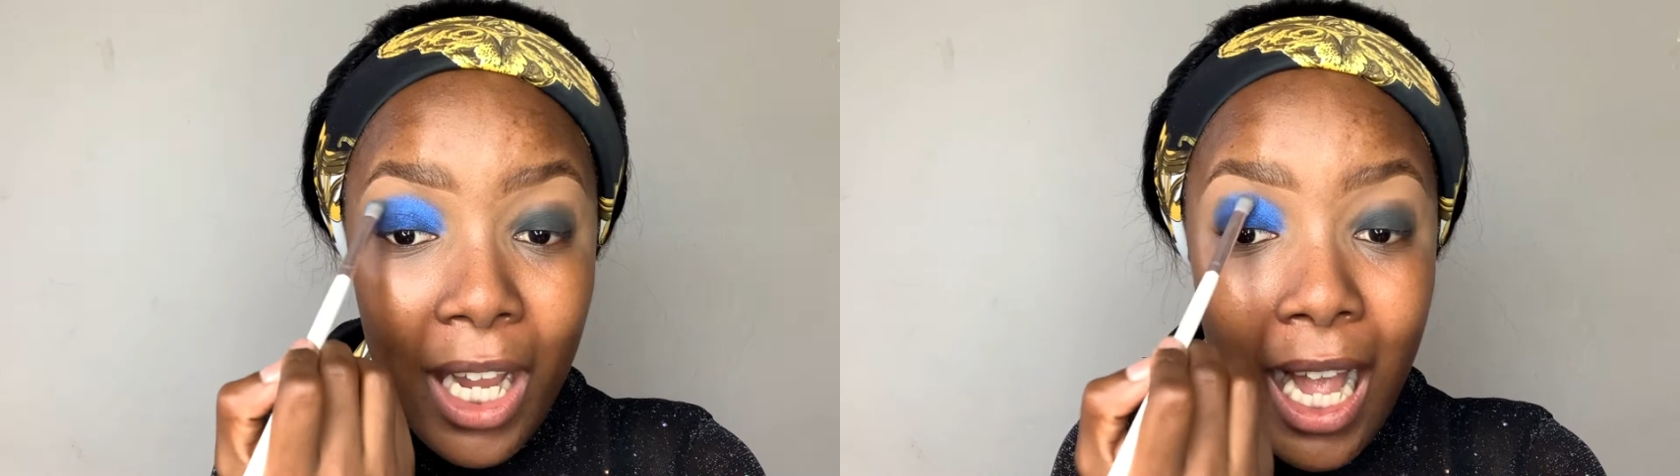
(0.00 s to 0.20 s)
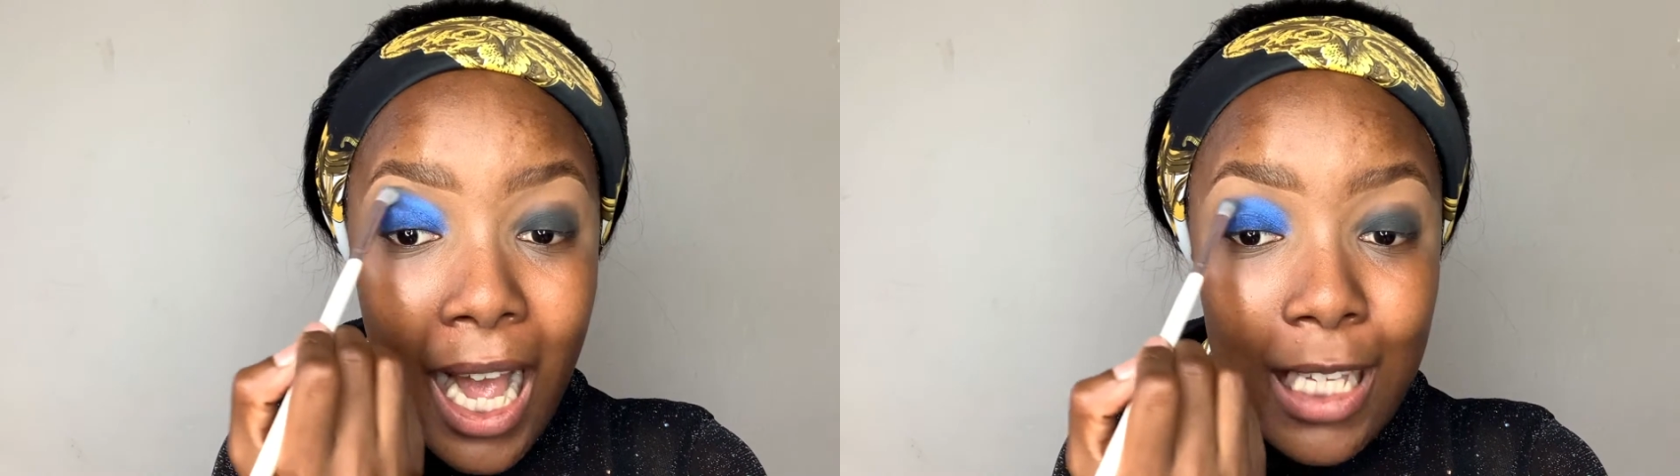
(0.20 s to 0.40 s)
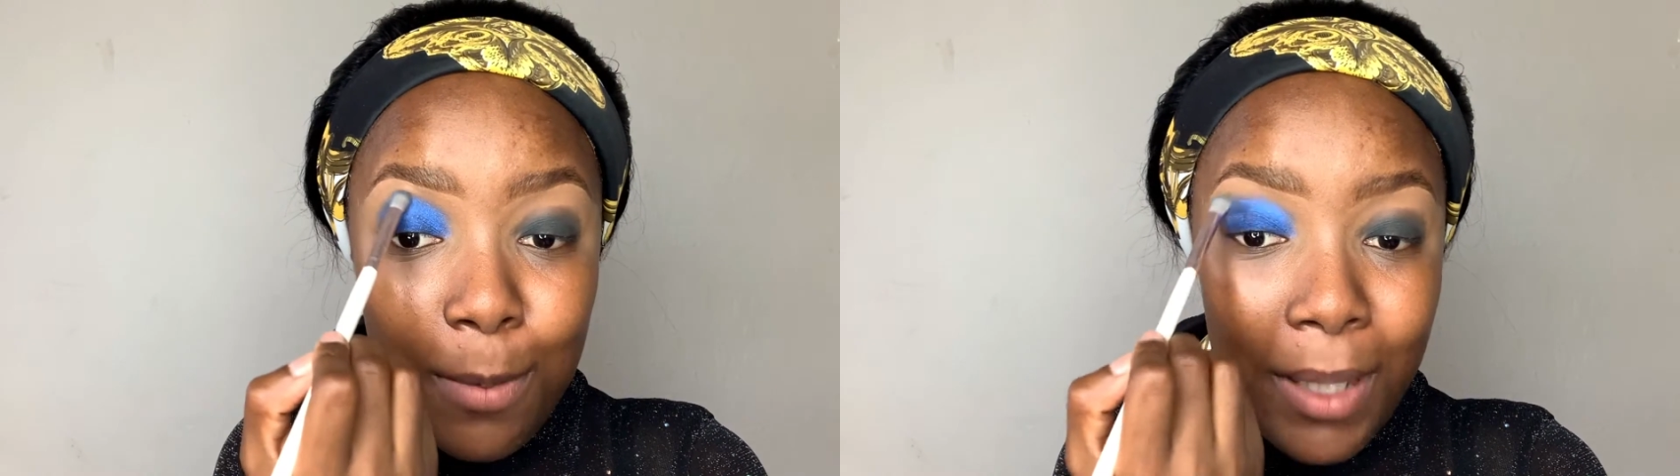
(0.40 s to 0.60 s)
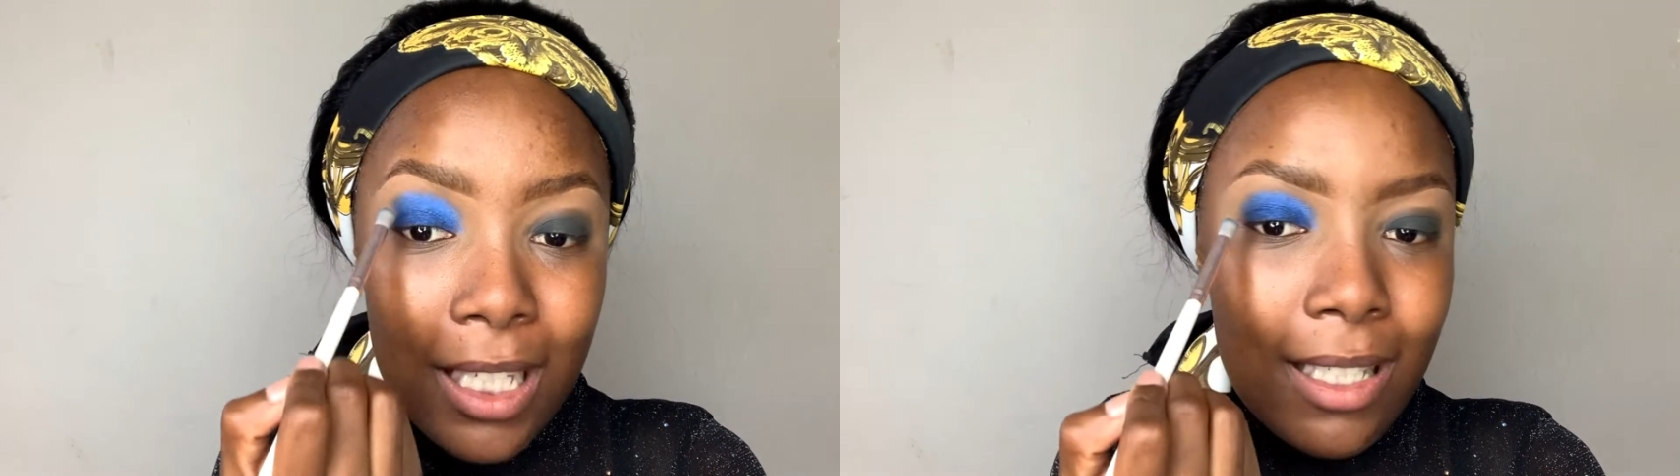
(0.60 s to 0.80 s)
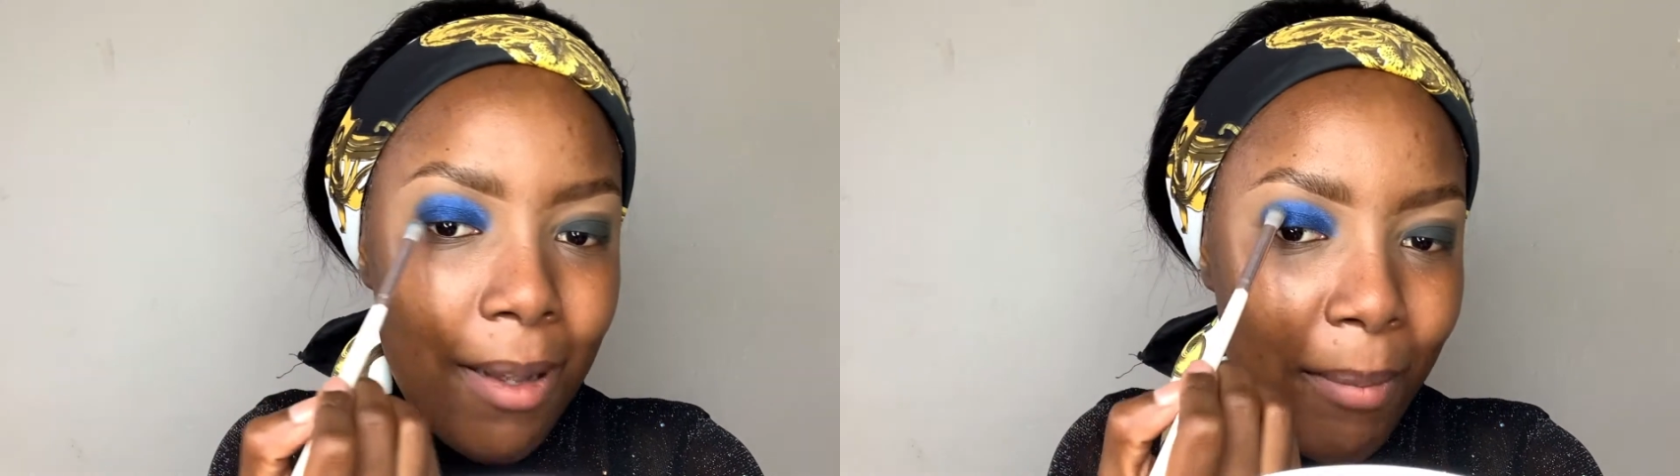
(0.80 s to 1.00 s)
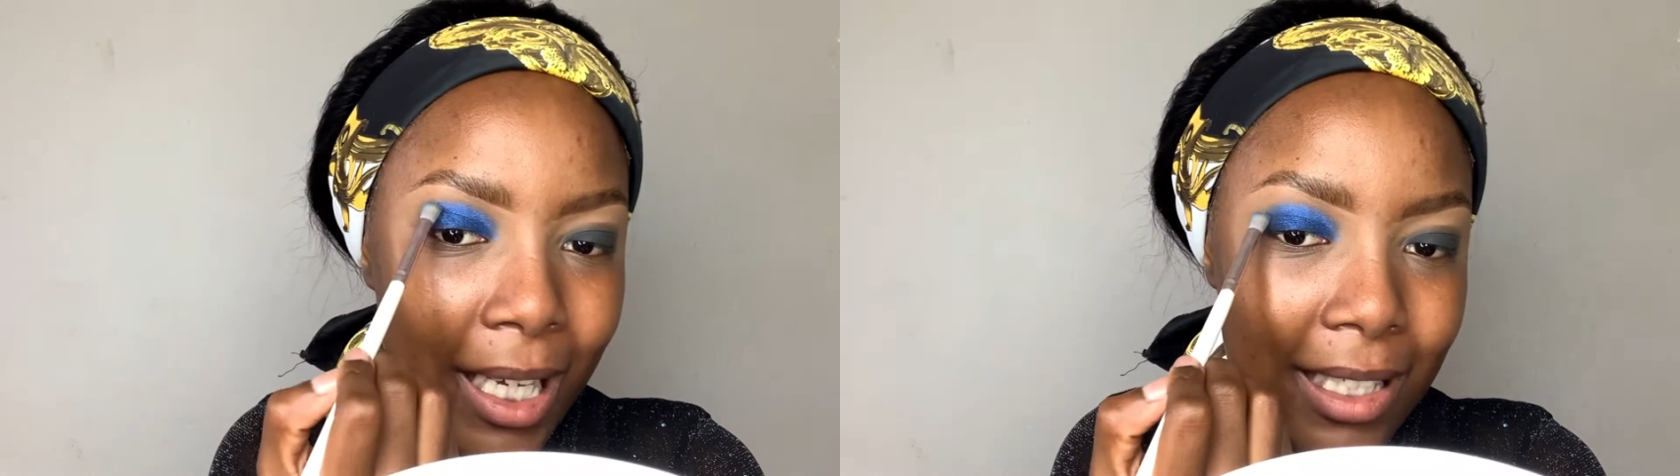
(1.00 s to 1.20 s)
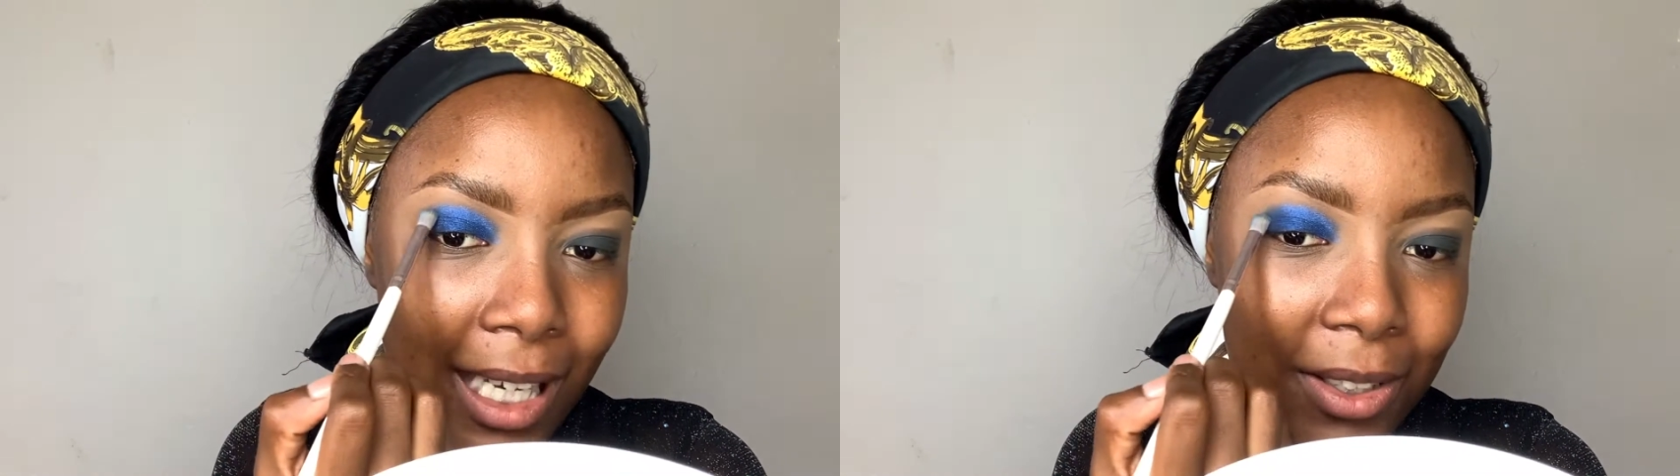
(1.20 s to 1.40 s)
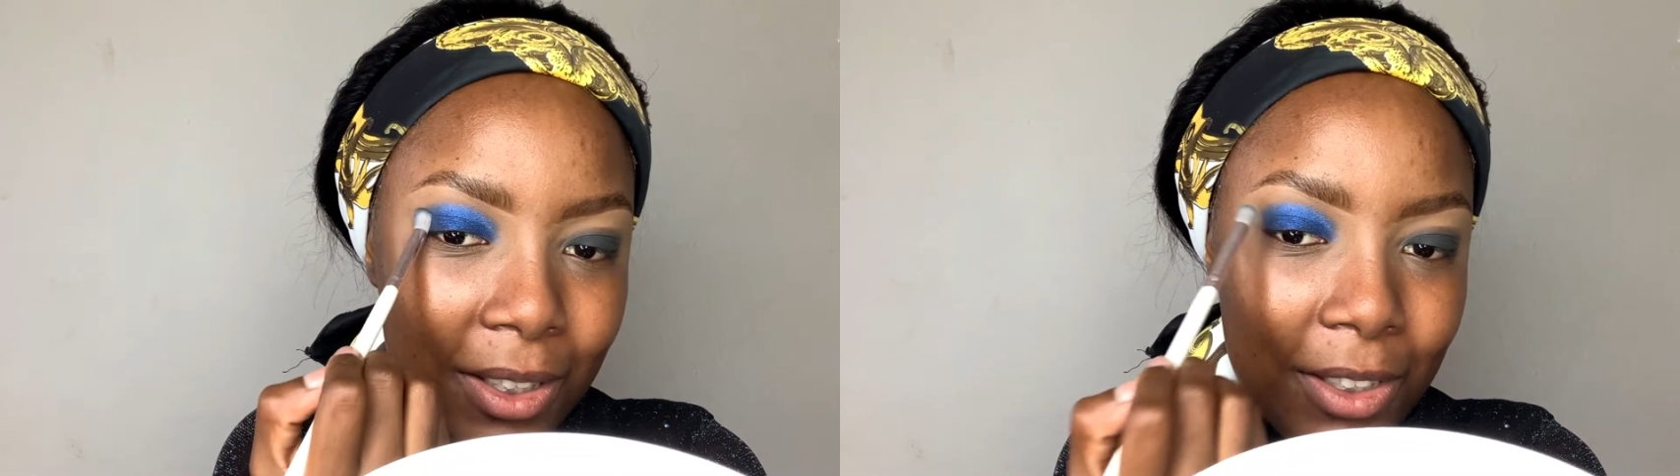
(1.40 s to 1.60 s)
I spent my
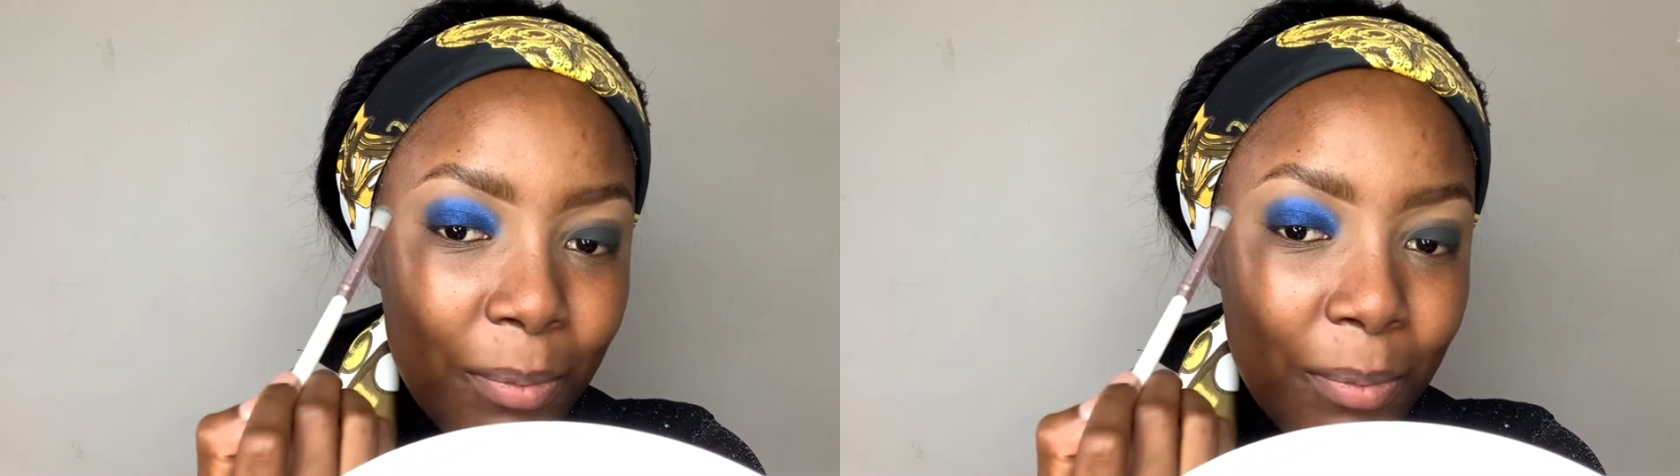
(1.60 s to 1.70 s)
childhood,